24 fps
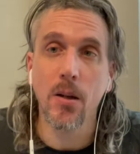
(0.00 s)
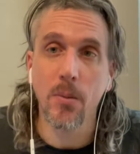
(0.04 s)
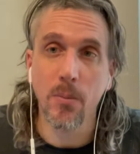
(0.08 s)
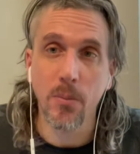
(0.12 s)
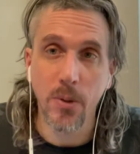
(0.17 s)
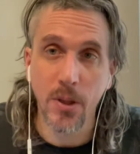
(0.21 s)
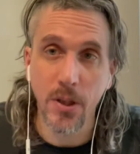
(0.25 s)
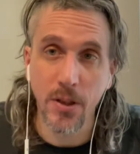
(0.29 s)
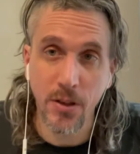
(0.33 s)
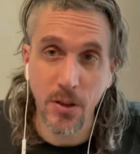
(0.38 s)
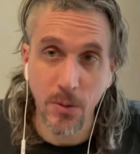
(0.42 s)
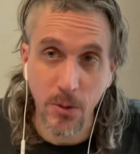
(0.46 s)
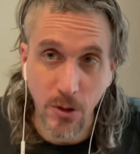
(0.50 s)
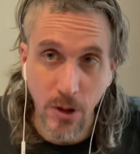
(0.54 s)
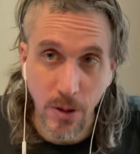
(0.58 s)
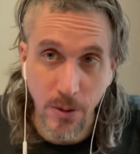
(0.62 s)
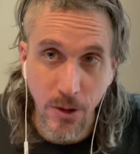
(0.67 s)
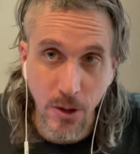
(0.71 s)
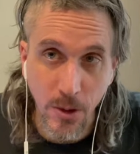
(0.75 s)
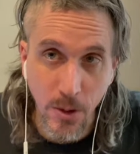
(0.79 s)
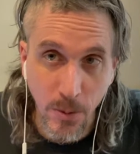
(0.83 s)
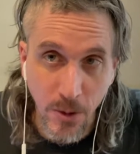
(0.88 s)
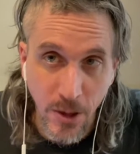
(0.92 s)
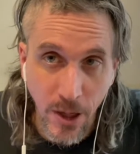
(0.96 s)
please subscribe
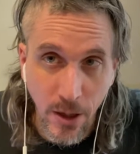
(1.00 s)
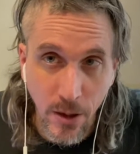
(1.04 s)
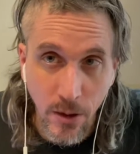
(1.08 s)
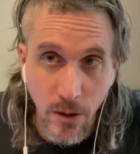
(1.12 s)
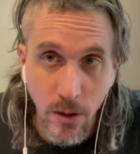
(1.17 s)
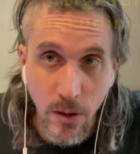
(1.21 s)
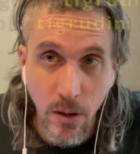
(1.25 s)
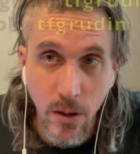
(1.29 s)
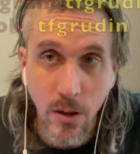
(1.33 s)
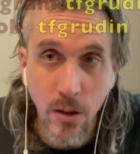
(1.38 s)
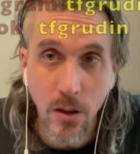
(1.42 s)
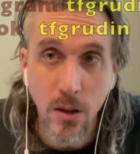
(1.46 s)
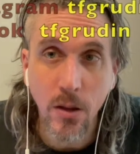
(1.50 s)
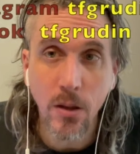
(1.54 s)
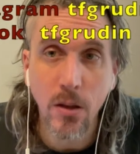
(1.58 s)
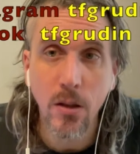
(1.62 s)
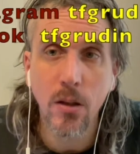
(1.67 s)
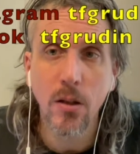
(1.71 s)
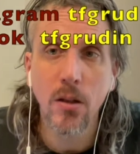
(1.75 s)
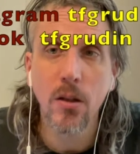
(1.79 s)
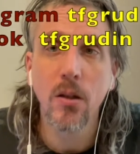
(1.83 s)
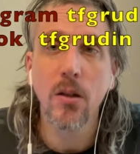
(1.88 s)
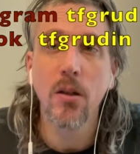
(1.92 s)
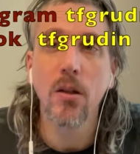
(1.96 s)
to the YouTube channel.
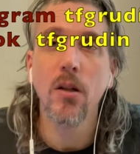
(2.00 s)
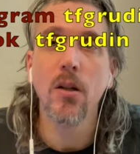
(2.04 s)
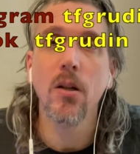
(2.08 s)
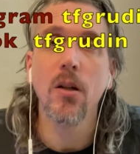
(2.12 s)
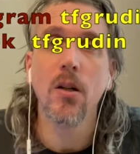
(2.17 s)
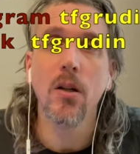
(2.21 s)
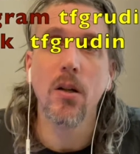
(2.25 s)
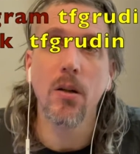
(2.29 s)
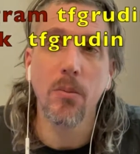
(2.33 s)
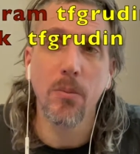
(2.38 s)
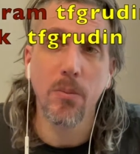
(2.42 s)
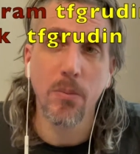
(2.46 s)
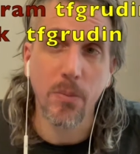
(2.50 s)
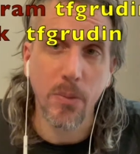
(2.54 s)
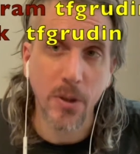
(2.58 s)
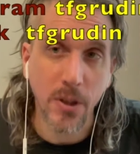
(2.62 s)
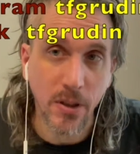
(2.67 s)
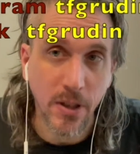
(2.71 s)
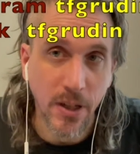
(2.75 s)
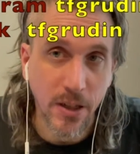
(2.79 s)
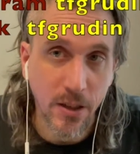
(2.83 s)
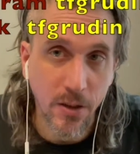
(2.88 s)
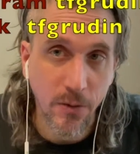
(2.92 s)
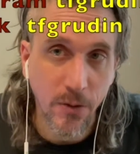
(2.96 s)
Please
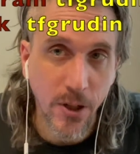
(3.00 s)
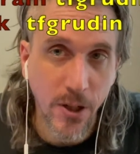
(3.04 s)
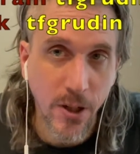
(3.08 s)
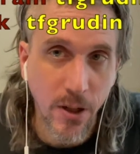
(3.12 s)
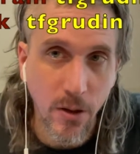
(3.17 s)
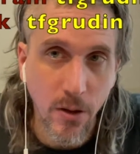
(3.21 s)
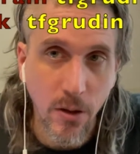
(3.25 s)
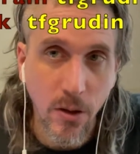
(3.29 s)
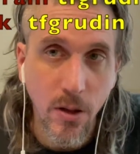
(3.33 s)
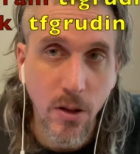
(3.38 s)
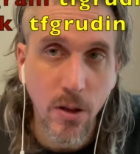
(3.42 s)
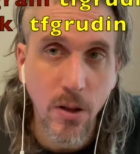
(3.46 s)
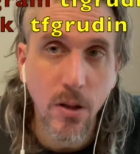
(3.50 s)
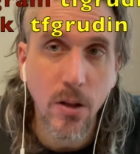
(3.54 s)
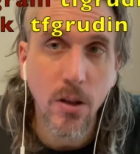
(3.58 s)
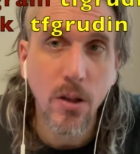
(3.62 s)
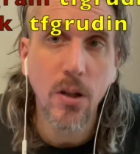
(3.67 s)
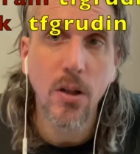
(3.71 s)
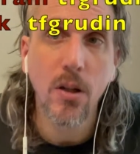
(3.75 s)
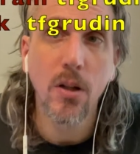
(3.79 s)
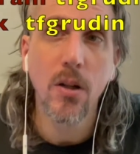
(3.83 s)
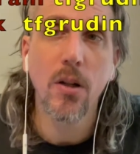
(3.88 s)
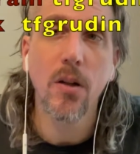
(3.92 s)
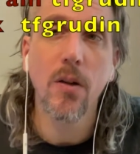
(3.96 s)
like this video.
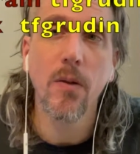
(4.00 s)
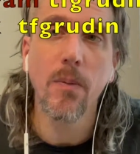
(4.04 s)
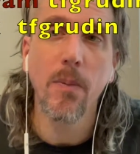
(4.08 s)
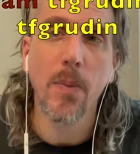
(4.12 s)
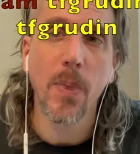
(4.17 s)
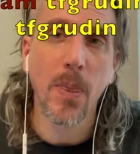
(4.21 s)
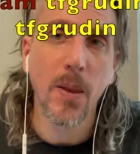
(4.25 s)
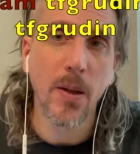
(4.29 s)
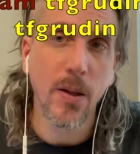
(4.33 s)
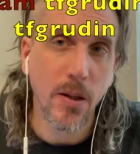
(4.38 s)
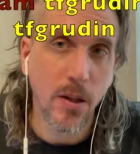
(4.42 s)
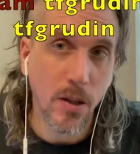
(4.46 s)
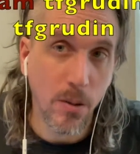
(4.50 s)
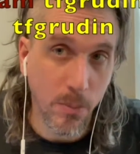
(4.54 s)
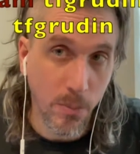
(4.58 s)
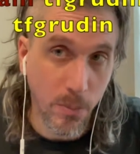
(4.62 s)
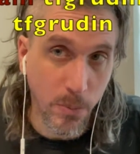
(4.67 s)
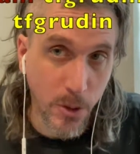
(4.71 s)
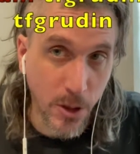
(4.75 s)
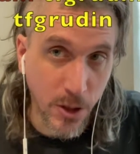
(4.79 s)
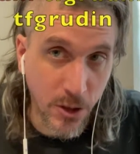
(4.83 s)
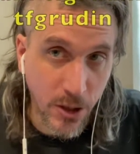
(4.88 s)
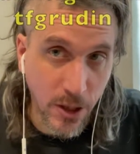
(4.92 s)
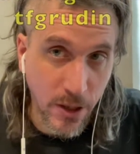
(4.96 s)

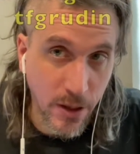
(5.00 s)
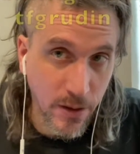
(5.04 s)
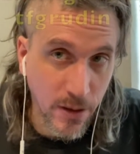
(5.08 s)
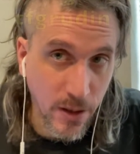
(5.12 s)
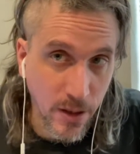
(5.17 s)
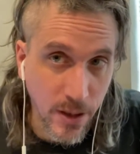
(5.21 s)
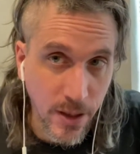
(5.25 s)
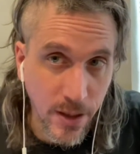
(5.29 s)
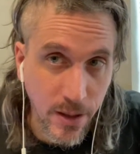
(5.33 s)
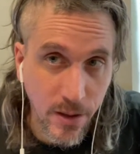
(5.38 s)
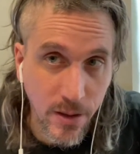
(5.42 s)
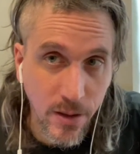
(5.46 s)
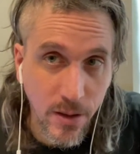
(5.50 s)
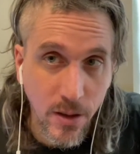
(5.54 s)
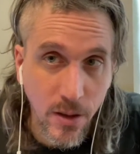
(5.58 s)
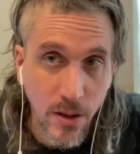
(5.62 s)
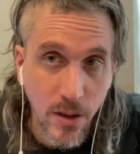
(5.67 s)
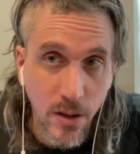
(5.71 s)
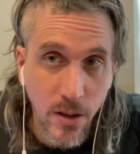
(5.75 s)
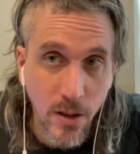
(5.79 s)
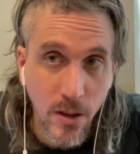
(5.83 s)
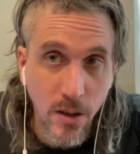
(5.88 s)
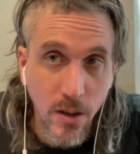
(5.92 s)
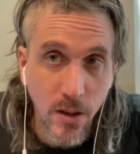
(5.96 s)
Please check out the links
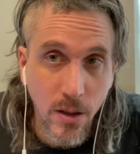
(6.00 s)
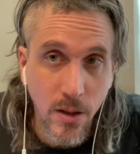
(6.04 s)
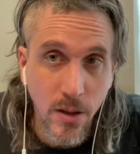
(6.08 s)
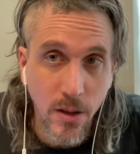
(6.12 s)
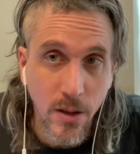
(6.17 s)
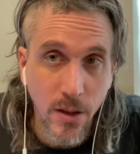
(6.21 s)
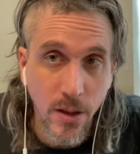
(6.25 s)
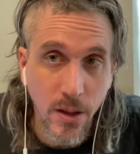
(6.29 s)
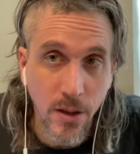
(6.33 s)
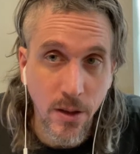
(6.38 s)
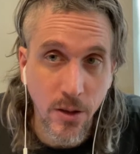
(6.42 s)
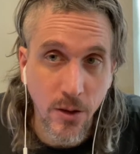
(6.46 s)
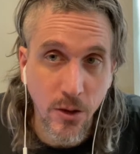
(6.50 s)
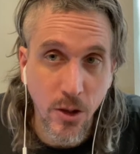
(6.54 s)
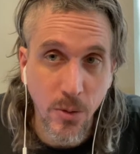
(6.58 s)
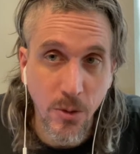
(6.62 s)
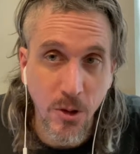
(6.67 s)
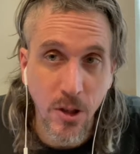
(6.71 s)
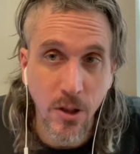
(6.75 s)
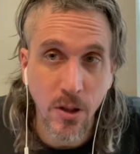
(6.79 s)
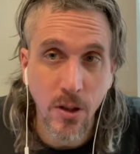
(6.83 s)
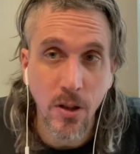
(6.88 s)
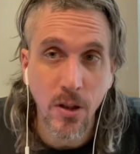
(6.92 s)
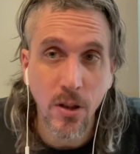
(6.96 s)
in the
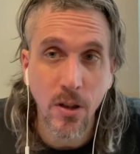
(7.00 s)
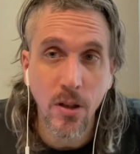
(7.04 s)
description.